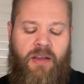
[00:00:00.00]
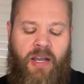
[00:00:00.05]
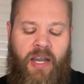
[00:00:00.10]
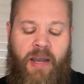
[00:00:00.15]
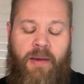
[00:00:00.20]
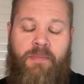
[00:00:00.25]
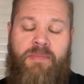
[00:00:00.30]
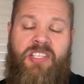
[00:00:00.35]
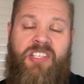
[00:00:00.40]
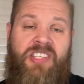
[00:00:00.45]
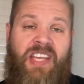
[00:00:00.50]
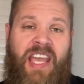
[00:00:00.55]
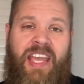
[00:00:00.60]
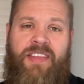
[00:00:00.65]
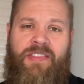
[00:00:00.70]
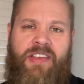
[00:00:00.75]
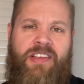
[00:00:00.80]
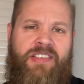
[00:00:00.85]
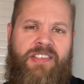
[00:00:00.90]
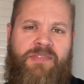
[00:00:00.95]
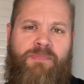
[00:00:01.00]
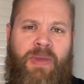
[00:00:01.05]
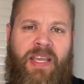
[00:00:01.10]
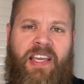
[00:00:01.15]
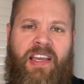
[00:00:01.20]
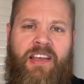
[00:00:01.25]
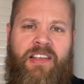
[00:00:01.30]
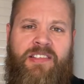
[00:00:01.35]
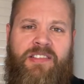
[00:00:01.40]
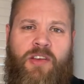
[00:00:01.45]
I'm saying this
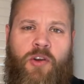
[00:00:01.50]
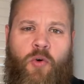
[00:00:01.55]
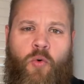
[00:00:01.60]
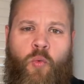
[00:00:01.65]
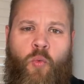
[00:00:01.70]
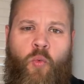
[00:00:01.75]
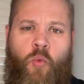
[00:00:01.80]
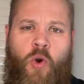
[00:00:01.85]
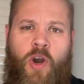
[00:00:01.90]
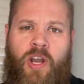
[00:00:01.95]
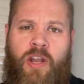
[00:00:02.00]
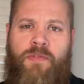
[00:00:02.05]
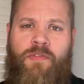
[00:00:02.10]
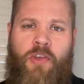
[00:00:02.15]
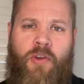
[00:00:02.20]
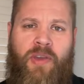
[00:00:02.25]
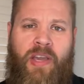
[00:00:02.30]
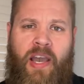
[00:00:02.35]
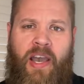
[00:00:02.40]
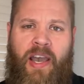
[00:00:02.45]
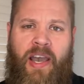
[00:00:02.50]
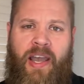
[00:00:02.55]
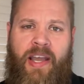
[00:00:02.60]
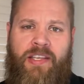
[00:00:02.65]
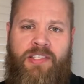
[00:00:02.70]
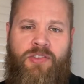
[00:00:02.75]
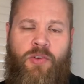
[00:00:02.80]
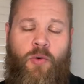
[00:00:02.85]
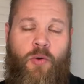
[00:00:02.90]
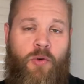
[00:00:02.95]
because one of you
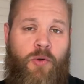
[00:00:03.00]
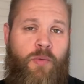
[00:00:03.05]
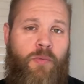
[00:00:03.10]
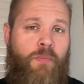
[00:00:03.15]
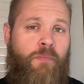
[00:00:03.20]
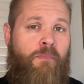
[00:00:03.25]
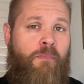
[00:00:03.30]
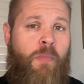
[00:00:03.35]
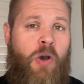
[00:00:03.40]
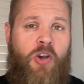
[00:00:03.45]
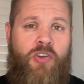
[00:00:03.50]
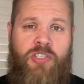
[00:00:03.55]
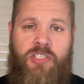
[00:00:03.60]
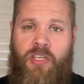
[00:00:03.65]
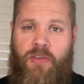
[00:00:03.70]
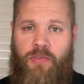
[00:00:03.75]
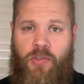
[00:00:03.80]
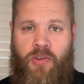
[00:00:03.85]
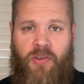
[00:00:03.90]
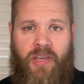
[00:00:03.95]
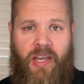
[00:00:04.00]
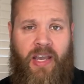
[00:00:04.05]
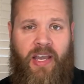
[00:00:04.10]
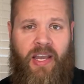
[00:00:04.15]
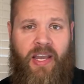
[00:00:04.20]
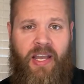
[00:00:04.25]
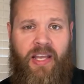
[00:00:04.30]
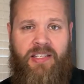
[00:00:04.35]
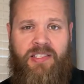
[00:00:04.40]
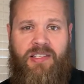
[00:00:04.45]
guys, or most of you
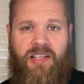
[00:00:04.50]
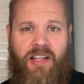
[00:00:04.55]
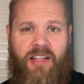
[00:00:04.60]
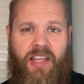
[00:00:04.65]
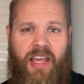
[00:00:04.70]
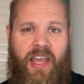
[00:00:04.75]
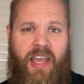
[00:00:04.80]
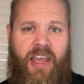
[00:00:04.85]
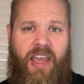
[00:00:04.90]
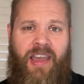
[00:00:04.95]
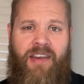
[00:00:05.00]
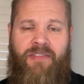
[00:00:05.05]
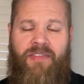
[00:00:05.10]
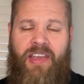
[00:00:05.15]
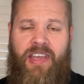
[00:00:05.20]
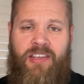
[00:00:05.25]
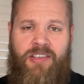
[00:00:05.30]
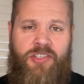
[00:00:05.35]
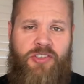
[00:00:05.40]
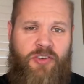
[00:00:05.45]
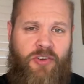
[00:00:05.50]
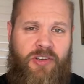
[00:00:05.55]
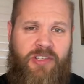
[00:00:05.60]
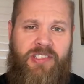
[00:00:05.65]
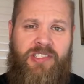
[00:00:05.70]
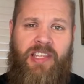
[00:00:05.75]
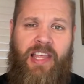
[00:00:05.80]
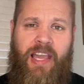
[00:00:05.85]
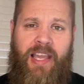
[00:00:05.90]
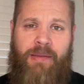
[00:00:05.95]
guys that have
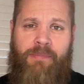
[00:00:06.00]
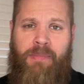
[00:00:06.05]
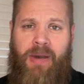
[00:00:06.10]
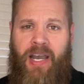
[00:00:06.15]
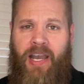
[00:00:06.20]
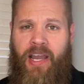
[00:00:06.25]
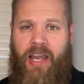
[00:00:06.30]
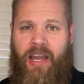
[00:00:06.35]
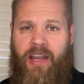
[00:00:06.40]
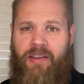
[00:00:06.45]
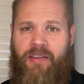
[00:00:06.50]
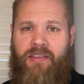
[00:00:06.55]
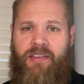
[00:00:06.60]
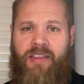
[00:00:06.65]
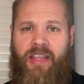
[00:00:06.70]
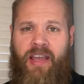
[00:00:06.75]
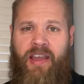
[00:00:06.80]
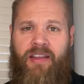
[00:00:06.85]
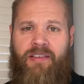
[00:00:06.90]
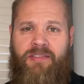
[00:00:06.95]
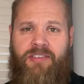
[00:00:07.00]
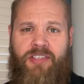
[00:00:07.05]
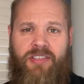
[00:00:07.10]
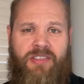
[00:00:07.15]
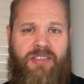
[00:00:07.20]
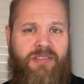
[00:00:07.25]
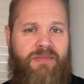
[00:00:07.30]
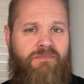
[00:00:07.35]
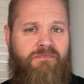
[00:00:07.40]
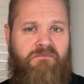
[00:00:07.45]
insurance like mine, that
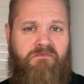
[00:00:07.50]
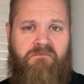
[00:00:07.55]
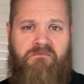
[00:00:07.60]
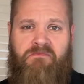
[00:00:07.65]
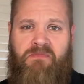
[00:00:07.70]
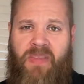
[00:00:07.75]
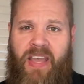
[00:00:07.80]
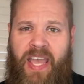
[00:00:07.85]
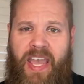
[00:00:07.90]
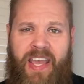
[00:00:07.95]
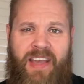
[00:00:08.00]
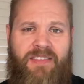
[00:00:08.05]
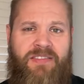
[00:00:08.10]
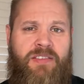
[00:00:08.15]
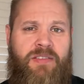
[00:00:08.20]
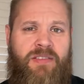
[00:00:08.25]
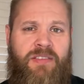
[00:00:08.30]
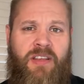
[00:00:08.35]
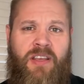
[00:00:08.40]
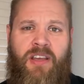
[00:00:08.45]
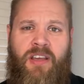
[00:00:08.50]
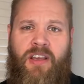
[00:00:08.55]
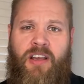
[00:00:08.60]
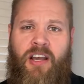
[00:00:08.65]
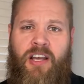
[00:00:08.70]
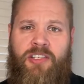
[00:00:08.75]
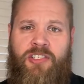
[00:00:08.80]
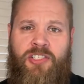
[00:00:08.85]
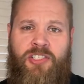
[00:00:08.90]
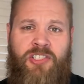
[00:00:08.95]
just has
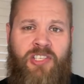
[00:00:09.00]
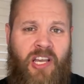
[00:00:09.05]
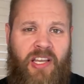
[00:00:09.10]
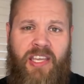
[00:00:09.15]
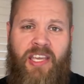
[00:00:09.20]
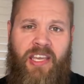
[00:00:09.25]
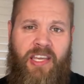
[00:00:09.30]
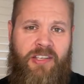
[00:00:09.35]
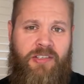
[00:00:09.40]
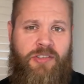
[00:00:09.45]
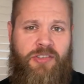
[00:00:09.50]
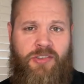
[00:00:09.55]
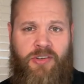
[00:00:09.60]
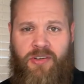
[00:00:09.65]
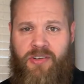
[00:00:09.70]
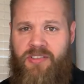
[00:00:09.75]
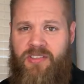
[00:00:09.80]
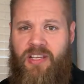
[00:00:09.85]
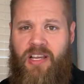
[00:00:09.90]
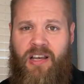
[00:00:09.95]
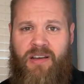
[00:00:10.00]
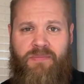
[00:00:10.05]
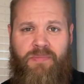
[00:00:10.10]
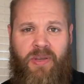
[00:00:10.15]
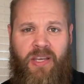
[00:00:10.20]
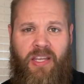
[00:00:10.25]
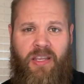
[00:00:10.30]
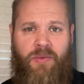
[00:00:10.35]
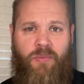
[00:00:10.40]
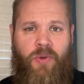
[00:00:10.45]
a sucky insurance
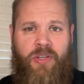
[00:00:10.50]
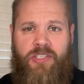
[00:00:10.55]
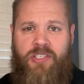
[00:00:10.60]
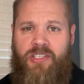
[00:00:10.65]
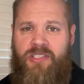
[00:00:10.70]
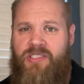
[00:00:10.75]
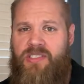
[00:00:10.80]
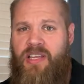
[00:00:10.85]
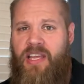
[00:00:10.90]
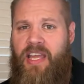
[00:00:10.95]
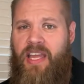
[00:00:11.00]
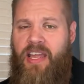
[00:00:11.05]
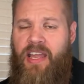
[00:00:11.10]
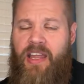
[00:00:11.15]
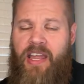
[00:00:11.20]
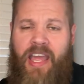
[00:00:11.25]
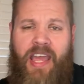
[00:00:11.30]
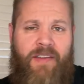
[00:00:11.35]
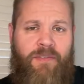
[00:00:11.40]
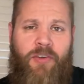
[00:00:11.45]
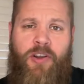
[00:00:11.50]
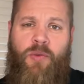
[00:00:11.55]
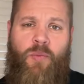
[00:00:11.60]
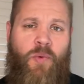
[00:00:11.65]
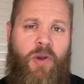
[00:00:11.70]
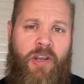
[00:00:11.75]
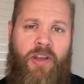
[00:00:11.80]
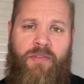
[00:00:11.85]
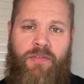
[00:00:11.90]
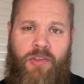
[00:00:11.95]
company, which is every
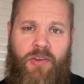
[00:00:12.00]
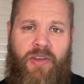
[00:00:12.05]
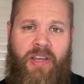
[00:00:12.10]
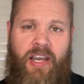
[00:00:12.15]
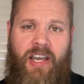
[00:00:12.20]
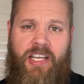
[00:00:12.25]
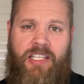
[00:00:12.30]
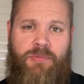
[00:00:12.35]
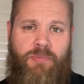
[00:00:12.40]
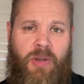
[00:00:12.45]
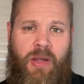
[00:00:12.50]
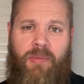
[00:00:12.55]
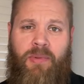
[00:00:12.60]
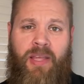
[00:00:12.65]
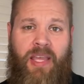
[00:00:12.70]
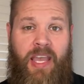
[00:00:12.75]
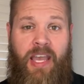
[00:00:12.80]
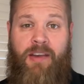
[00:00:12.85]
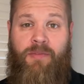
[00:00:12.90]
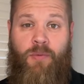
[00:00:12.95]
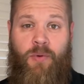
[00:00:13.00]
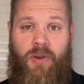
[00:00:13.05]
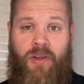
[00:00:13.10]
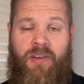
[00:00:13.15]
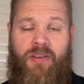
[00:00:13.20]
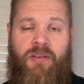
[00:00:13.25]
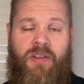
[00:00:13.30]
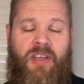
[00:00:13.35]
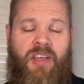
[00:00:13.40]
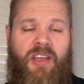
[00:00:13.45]
one of you guys probably have one,